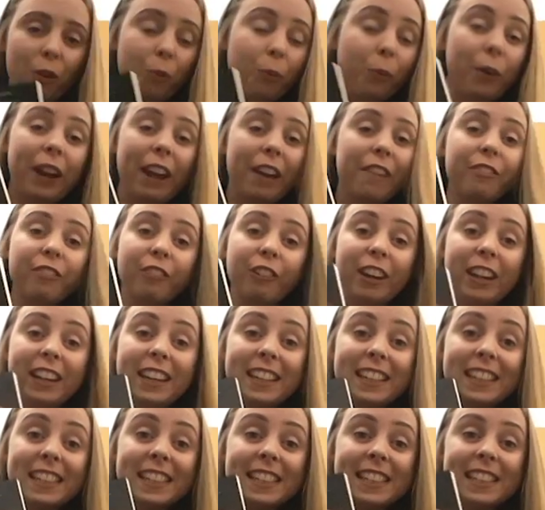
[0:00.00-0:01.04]
Whatever it
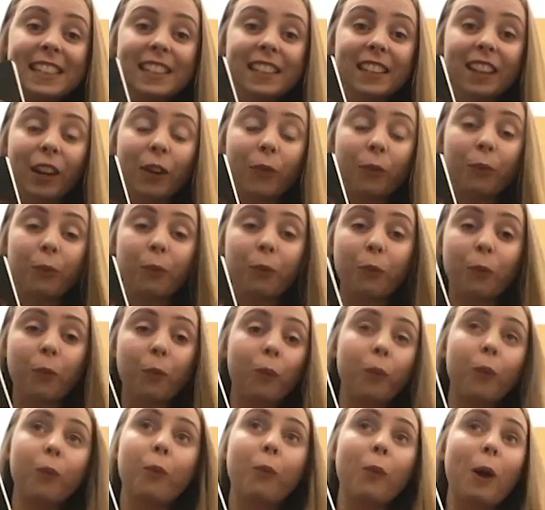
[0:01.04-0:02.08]
is, like
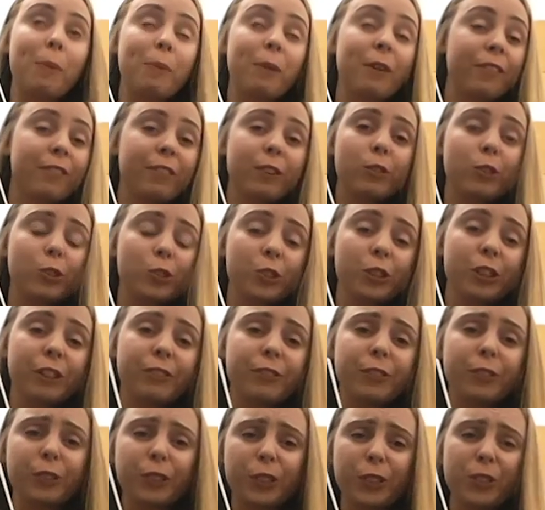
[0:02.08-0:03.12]
when we feel
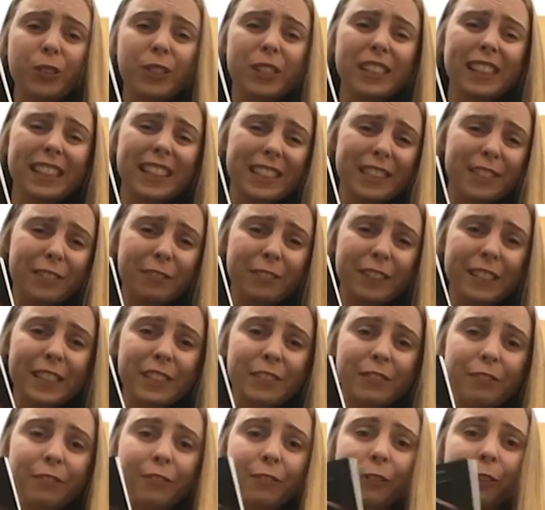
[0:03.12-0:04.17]
joyful, usually there's a
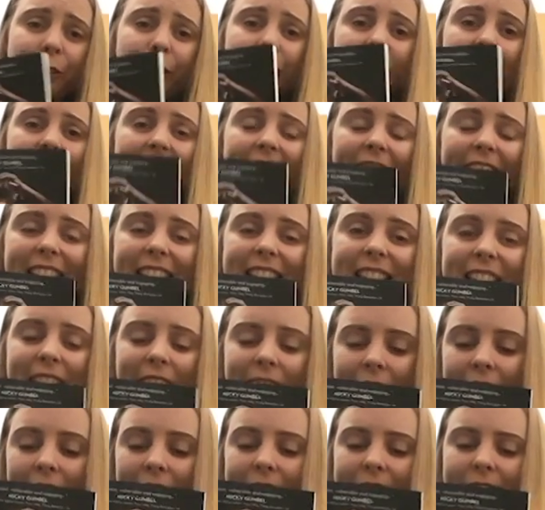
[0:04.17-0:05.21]
reason for it. And
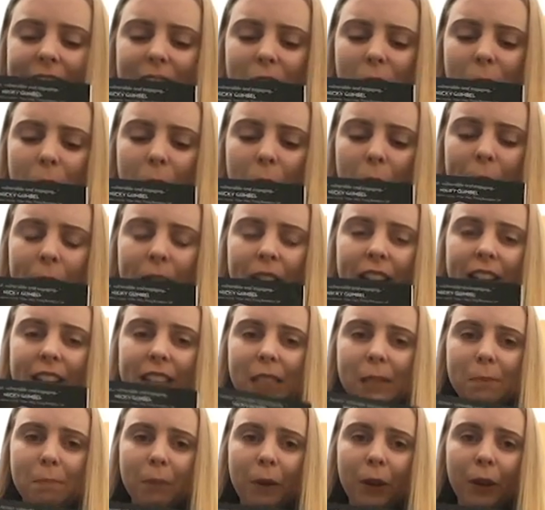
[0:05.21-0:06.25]
there's just a moment in this
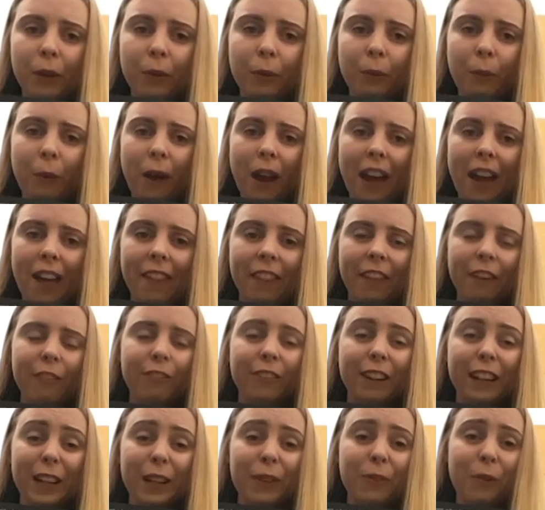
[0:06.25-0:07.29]
book where there
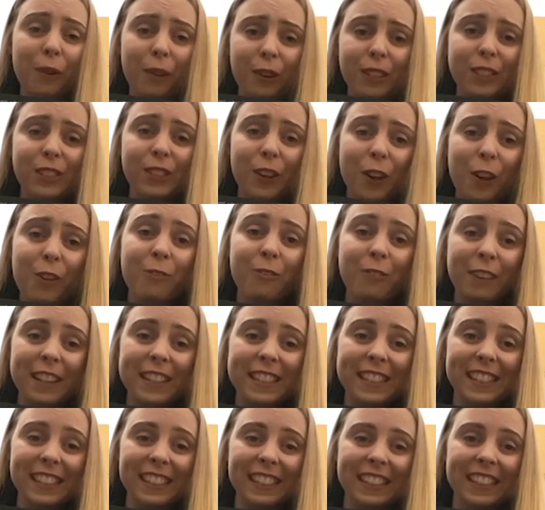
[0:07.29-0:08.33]
really was no
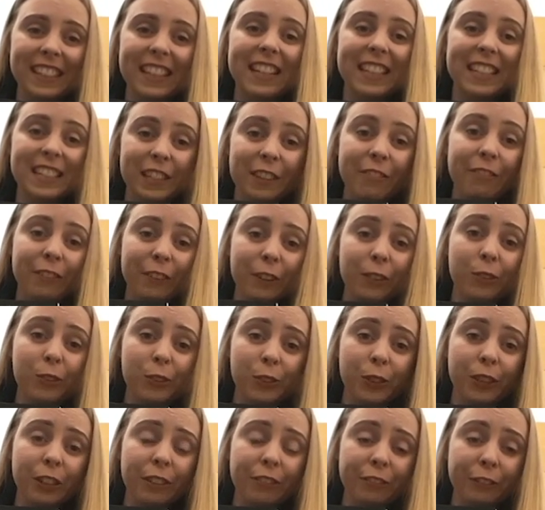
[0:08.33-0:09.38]
reason to feel
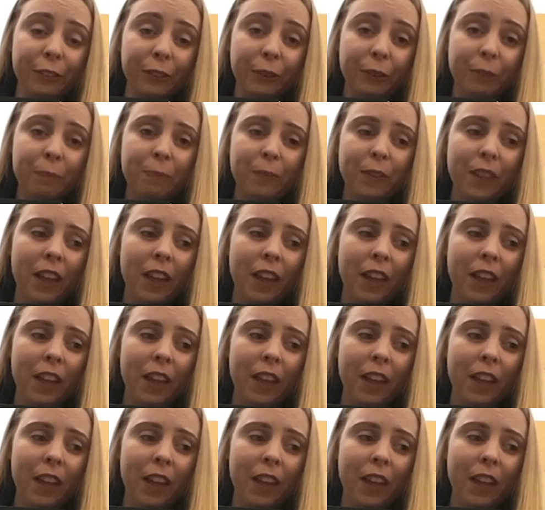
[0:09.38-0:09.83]
joyful.